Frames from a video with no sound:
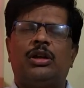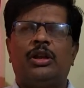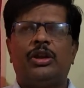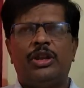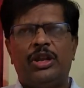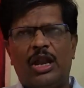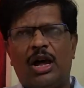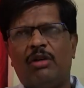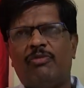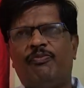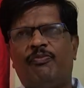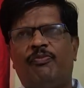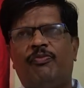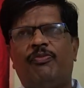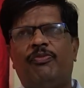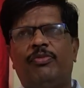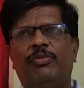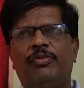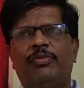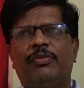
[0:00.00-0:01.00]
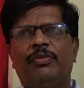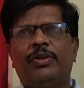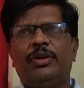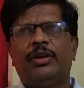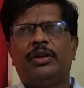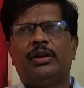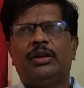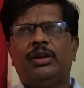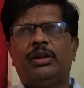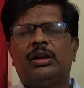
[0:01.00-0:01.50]
Now,
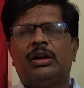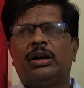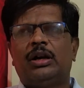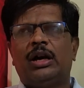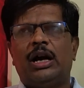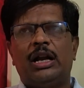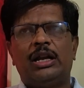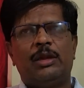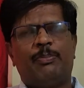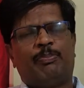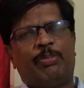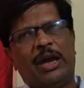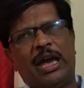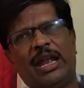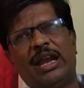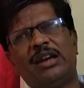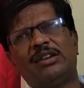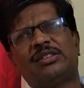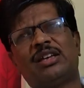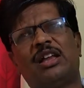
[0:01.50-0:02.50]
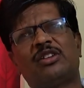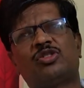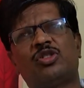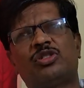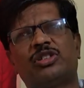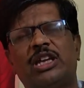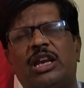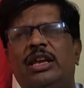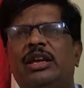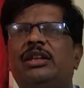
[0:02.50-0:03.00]
and the parents also
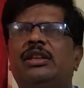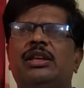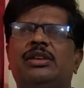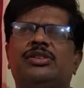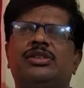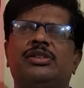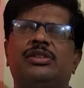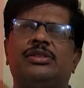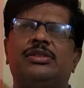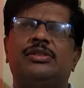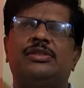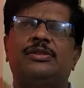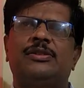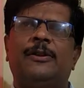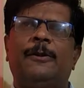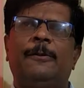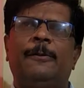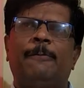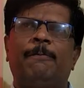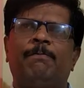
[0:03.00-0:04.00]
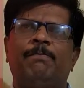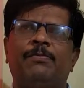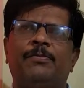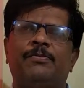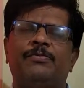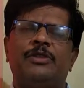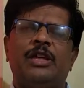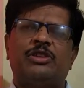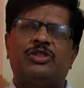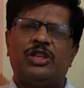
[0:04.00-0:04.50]
telling this.
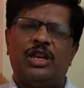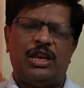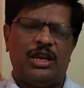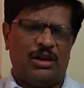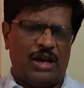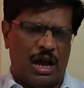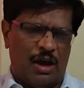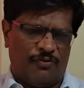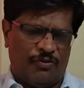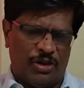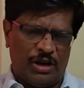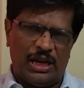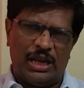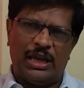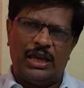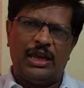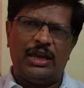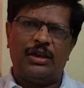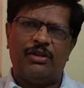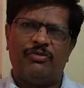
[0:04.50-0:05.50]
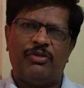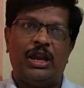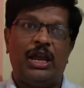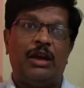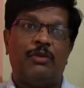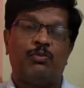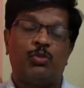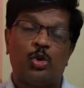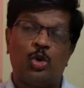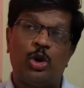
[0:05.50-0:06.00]
They are telling oftenly when I
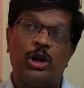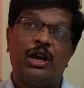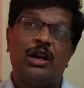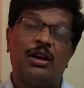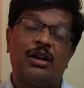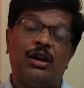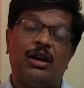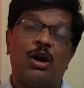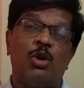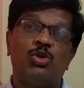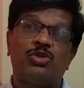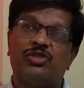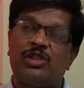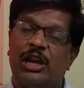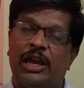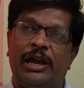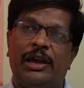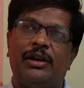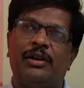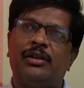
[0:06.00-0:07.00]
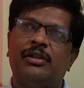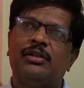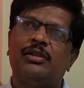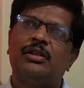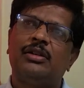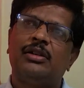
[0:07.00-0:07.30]
am doing counseling,